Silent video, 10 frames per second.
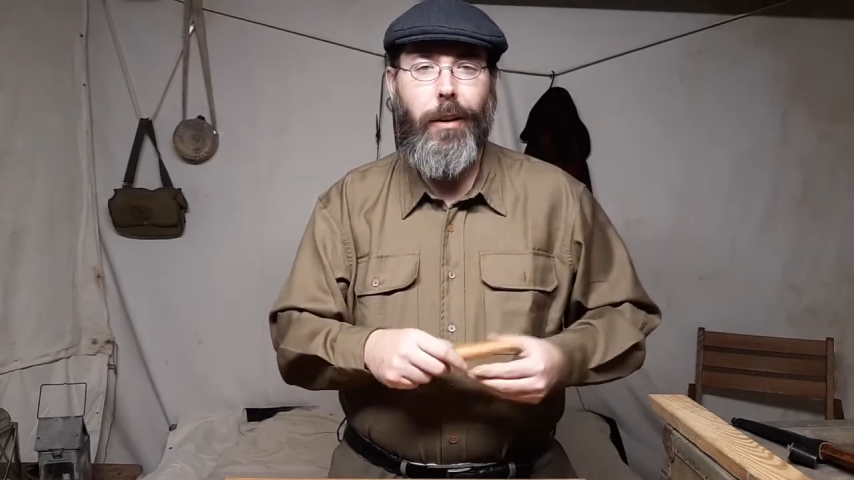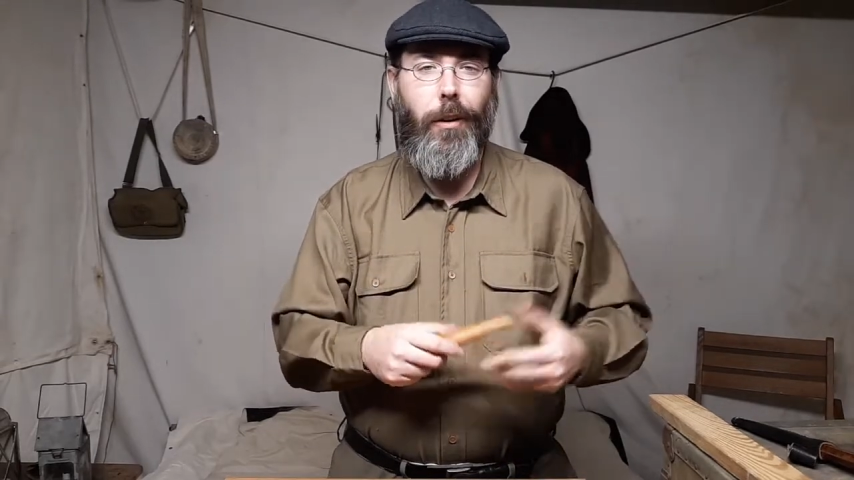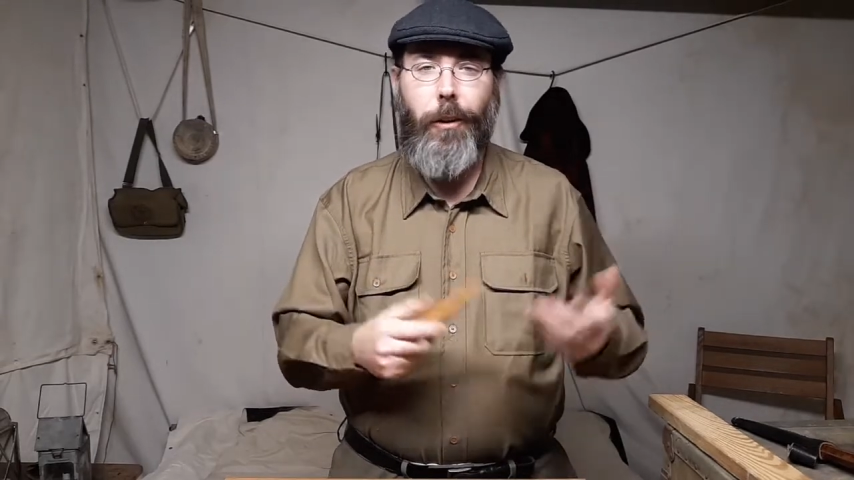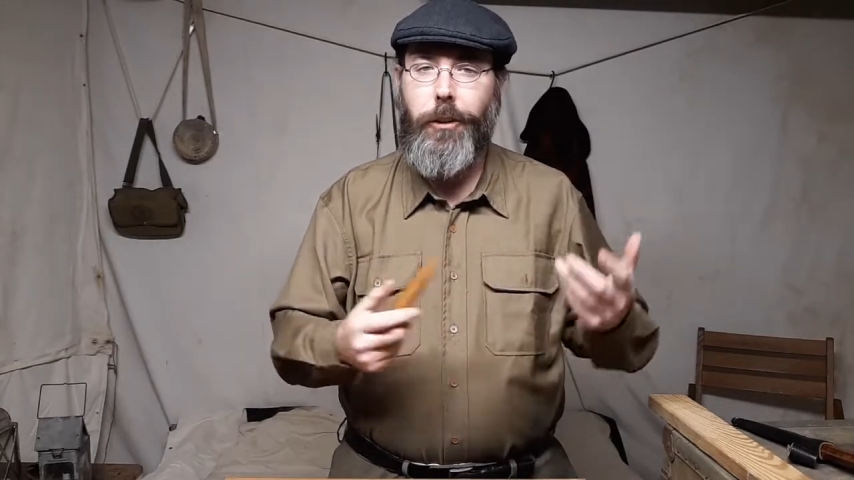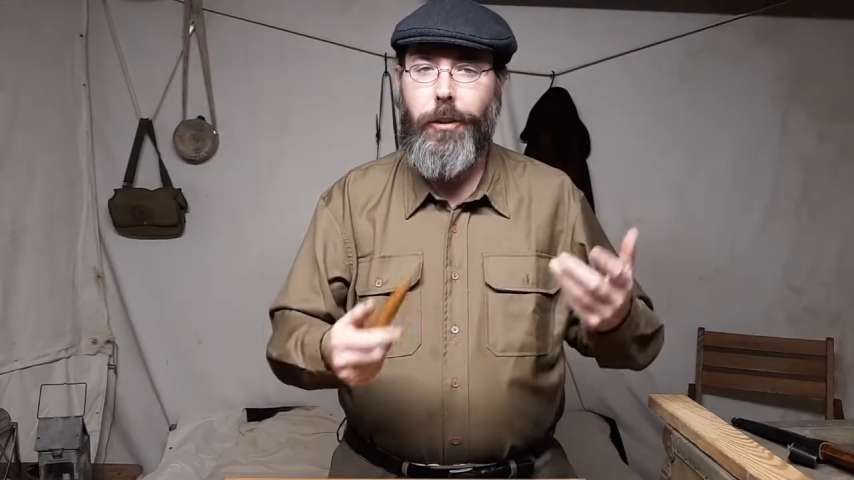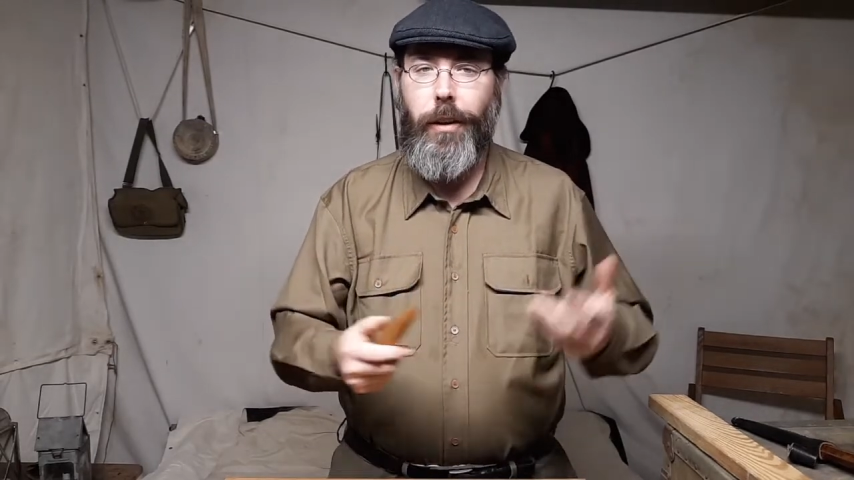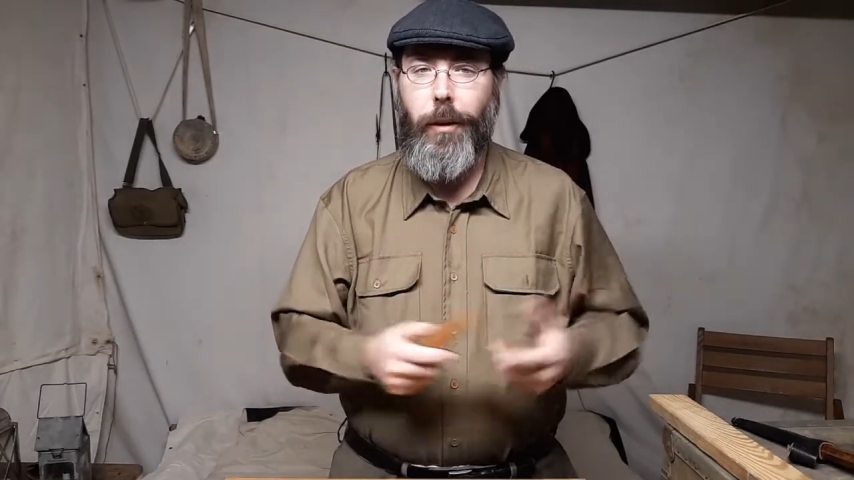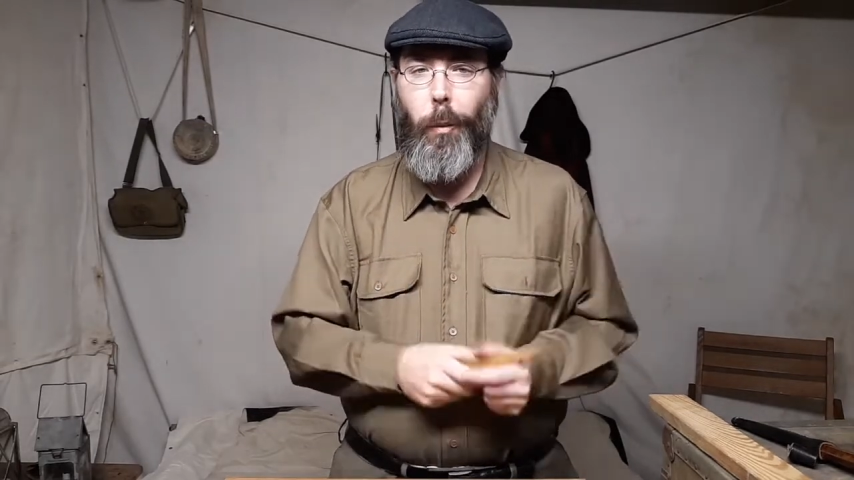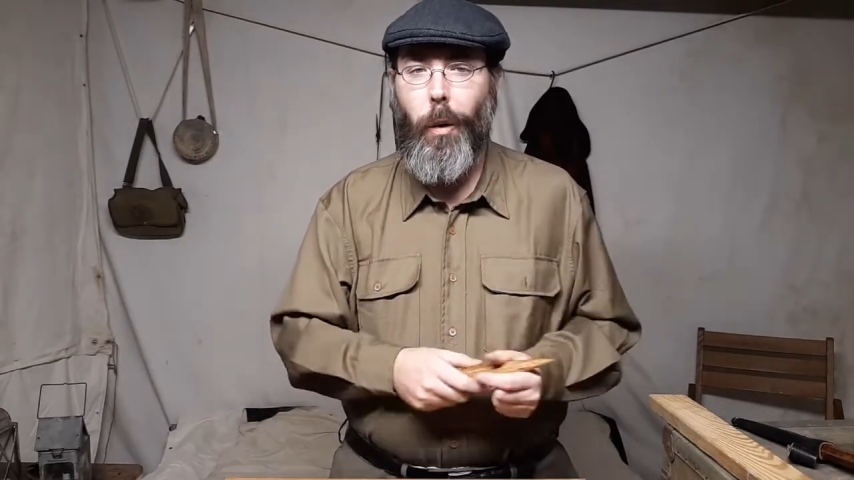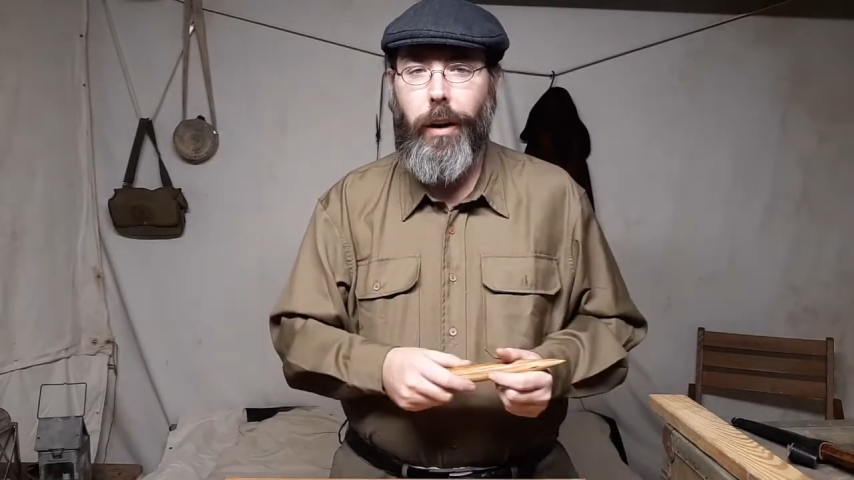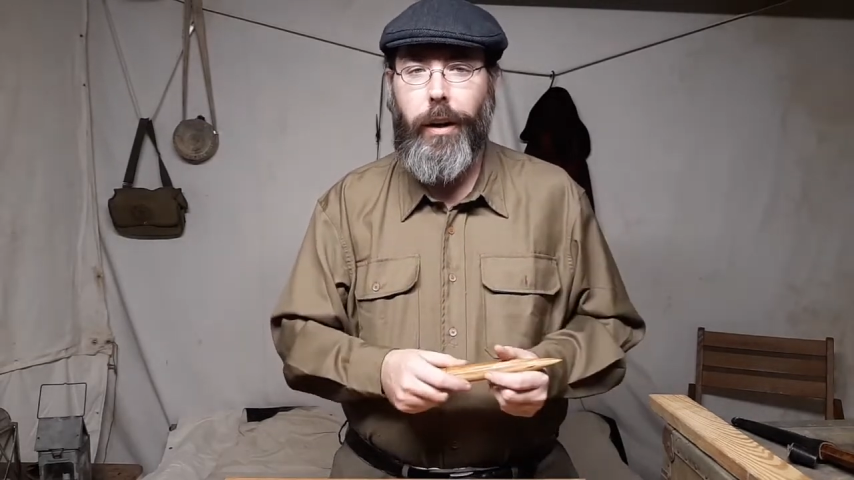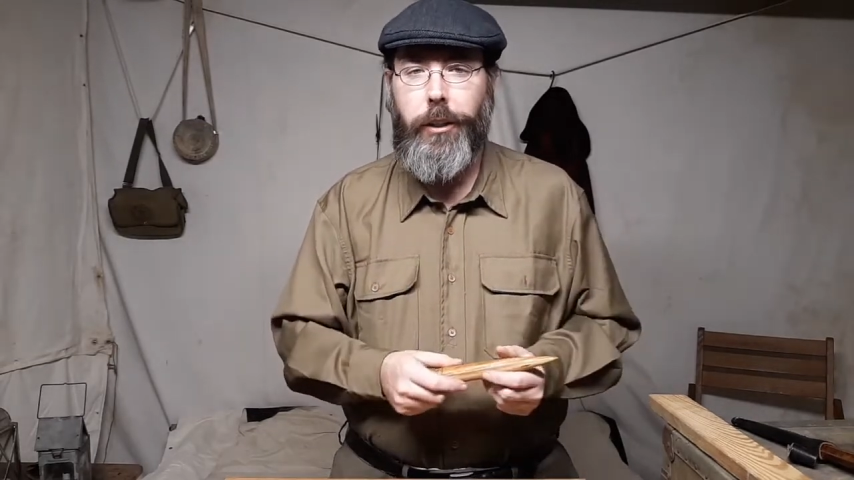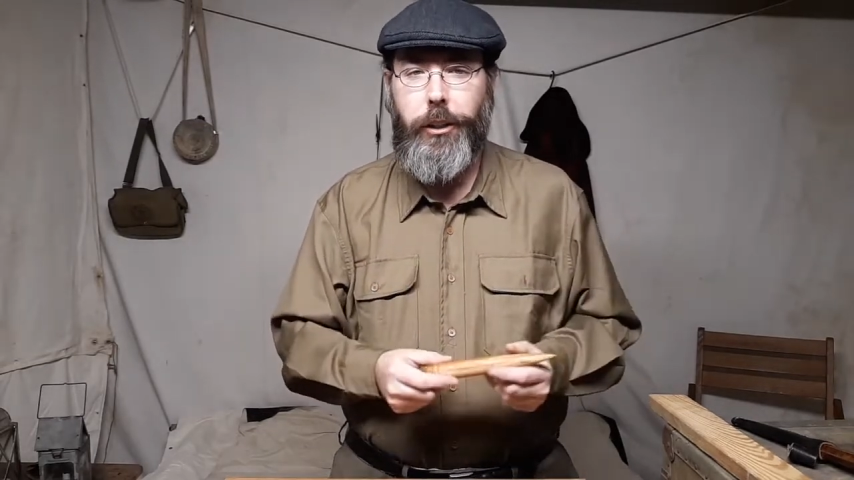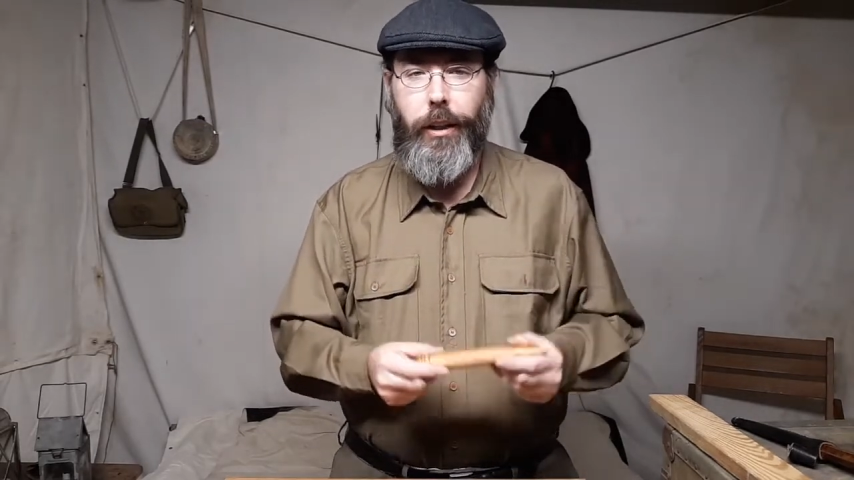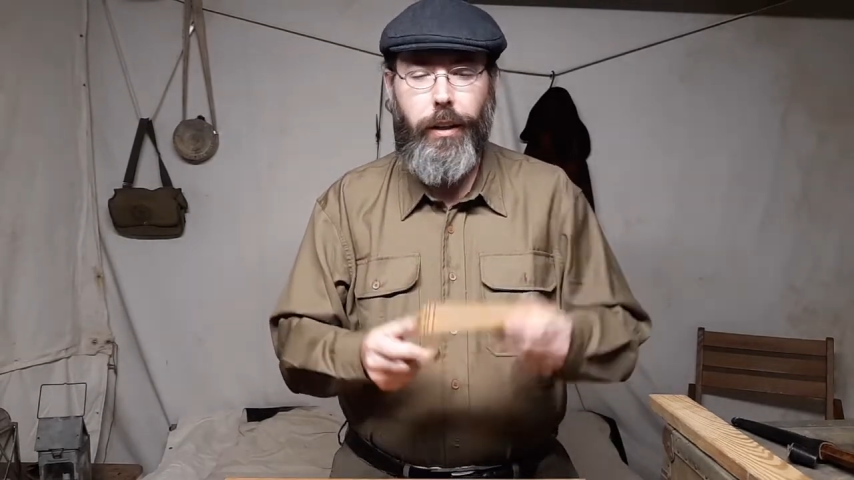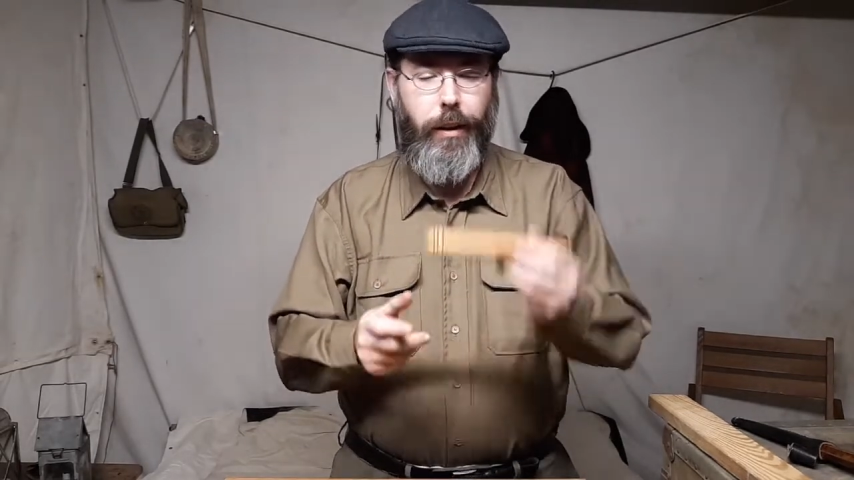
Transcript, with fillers: larger than a one inch,